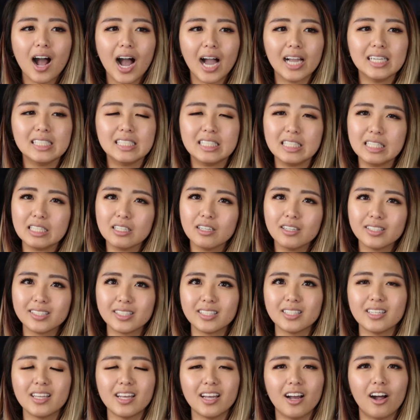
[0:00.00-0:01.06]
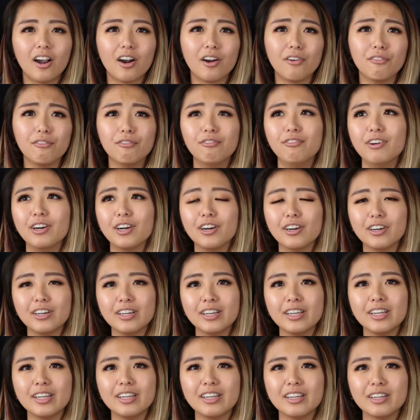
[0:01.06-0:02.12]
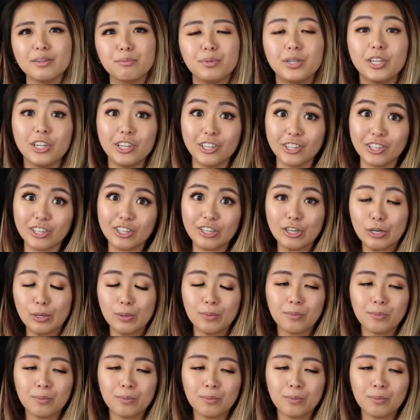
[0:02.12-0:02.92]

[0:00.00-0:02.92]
ideals are very pure.